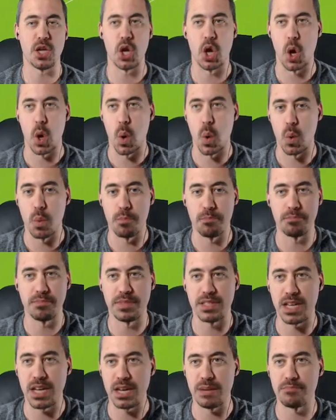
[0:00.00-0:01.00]
know,
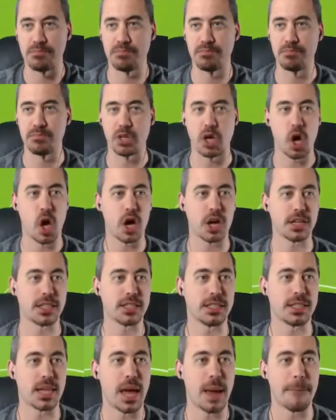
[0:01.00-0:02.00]
team talk
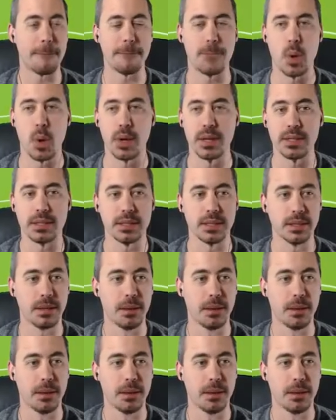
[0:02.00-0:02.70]
standpoint.